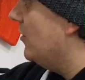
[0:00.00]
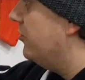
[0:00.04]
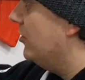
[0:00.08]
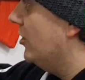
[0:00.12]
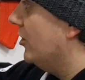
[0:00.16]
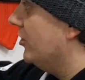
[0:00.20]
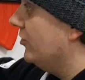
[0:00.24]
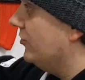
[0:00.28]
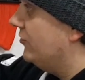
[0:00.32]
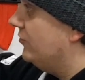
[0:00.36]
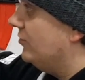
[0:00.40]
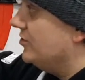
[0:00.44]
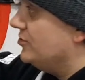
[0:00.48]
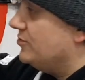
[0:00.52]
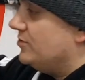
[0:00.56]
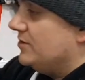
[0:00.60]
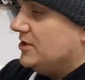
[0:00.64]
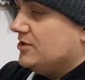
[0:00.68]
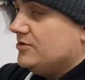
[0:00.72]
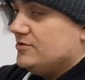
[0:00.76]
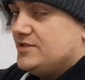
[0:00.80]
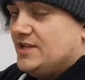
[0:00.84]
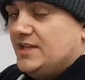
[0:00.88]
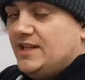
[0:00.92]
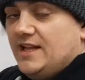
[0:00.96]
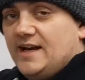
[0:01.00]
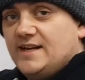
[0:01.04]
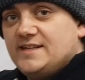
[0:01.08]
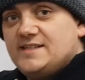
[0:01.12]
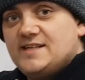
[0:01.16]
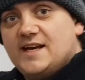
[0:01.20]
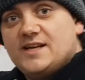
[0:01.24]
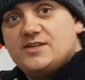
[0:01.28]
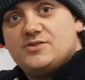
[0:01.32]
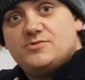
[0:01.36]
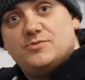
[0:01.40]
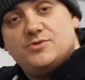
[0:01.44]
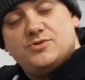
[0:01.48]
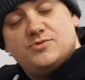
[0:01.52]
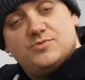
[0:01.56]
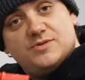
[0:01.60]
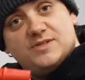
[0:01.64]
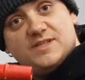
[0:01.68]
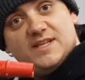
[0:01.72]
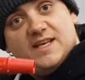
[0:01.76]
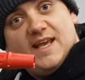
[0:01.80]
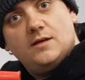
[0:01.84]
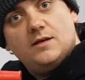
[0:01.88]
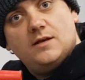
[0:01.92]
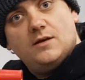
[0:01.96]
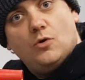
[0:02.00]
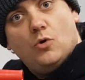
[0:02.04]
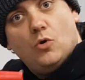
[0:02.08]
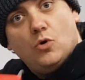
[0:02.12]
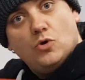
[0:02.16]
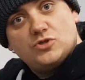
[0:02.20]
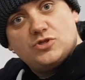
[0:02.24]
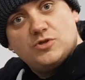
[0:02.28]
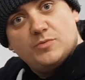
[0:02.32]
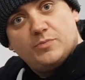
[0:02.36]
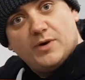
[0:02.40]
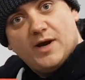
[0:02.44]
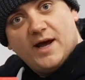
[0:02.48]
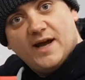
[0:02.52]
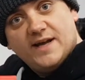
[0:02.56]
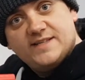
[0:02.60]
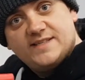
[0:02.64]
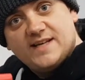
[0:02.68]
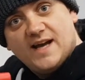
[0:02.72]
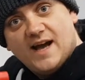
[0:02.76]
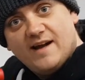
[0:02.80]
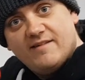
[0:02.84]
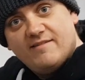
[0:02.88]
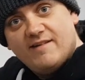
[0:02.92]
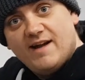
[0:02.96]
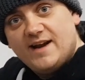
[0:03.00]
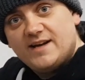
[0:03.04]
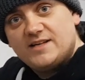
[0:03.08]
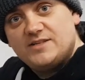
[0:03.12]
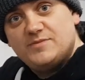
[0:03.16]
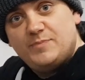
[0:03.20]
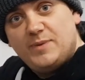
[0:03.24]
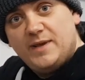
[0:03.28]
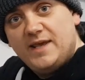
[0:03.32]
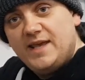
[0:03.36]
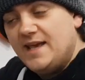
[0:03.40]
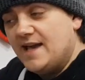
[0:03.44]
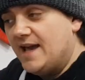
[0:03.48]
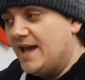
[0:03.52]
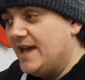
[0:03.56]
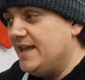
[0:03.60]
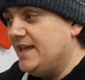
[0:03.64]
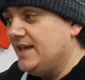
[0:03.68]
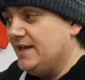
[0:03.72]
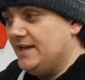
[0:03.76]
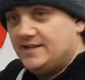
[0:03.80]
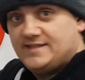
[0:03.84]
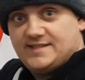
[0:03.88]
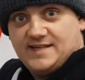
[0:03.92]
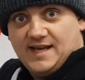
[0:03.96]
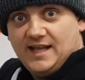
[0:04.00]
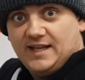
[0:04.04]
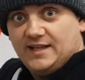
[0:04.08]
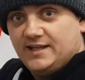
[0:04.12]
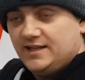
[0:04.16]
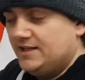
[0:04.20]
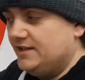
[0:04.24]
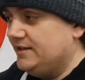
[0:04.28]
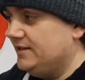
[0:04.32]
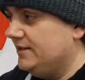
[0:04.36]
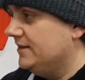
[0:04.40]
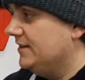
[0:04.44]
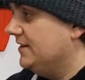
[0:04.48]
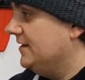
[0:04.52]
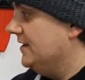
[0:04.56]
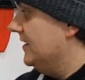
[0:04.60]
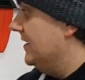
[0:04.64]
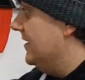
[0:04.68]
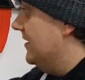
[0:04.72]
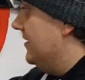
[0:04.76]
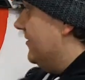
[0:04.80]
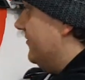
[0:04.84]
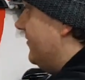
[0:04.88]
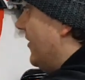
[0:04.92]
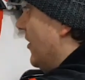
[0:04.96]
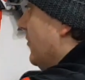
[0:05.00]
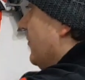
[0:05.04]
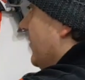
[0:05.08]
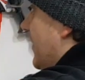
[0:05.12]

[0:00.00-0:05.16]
product which we used in that test, which was the autobrite Direct PA Italian foam